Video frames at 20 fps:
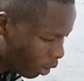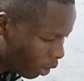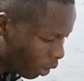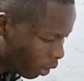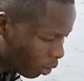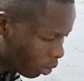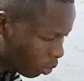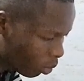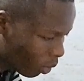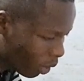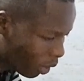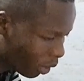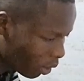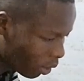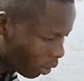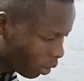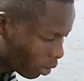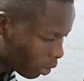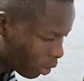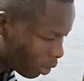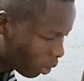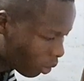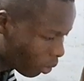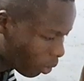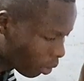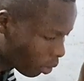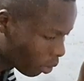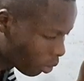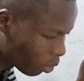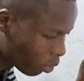x1 is
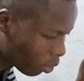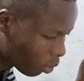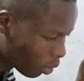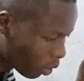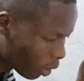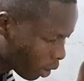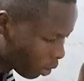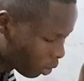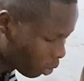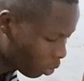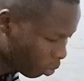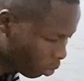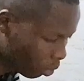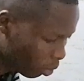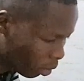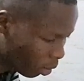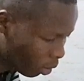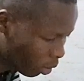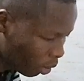equal to x2.